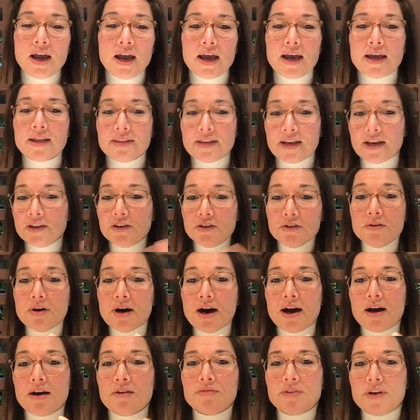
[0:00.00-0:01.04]
and then you
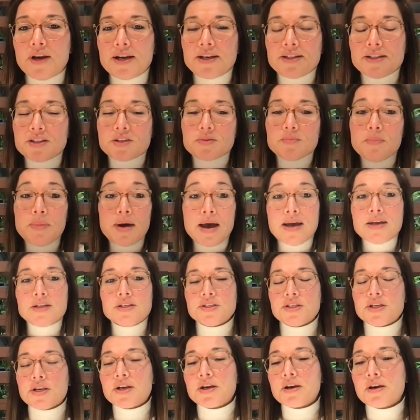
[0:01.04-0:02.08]
have like this
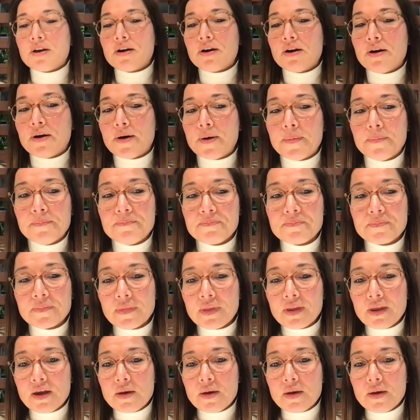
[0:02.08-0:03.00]
magic um,